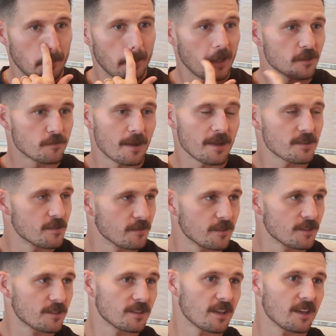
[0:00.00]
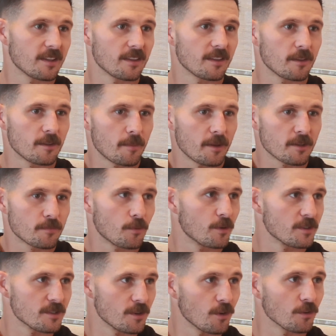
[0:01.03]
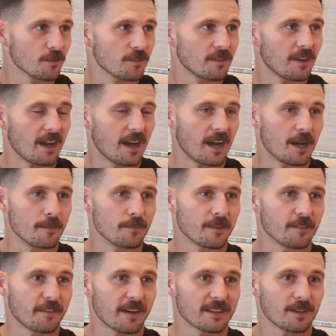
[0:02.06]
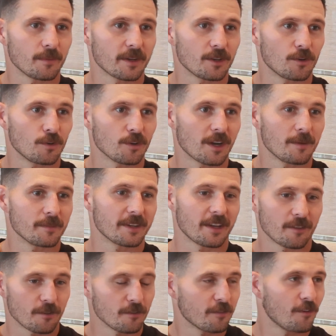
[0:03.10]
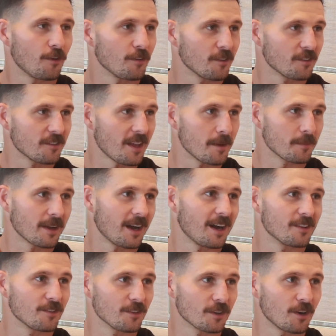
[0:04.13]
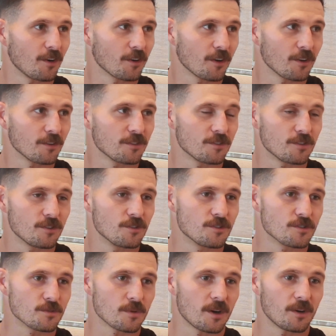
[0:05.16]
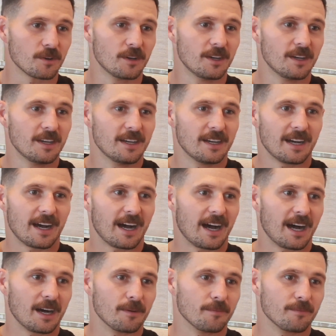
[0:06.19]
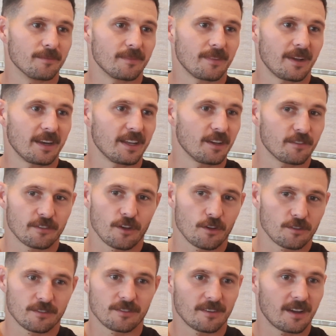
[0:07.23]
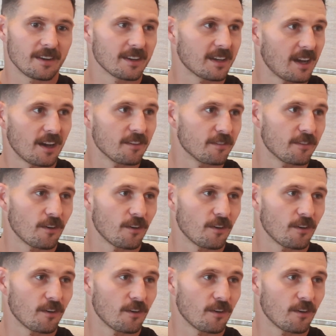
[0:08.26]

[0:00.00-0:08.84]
Yeah, it's massive. It's the best boys in Oz. The fact that we can all come together and fight on the same cards on the Gold Coast is huge as well. Any of those undercard